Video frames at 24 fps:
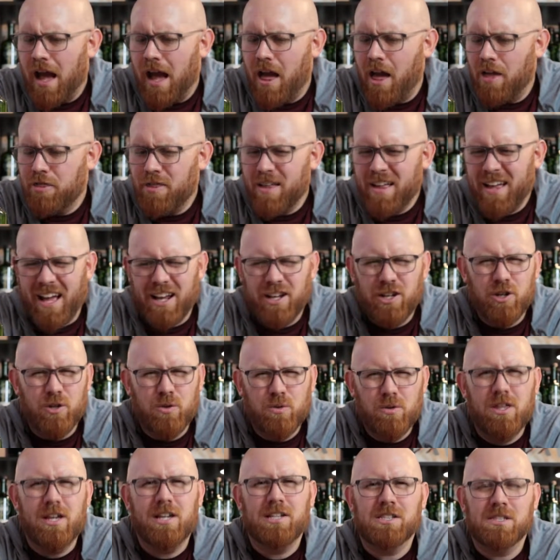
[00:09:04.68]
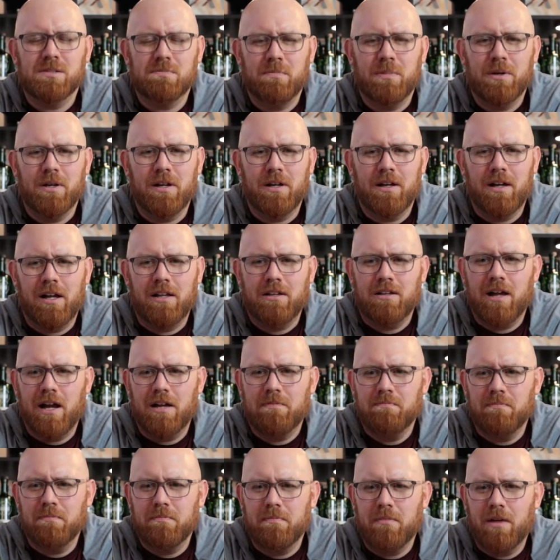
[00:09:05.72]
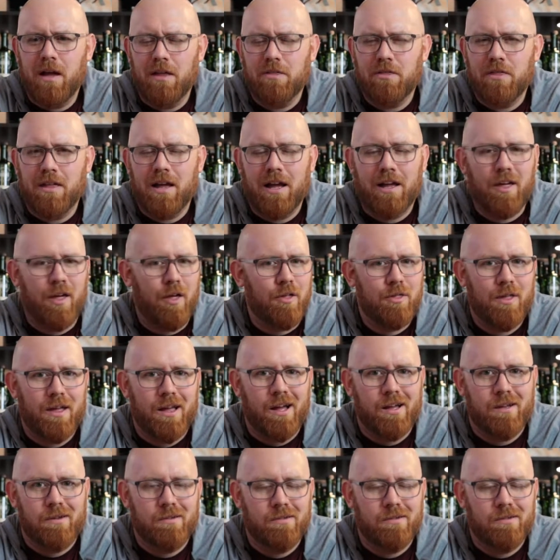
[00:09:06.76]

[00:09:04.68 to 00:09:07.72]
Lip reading: think I knew this, but I think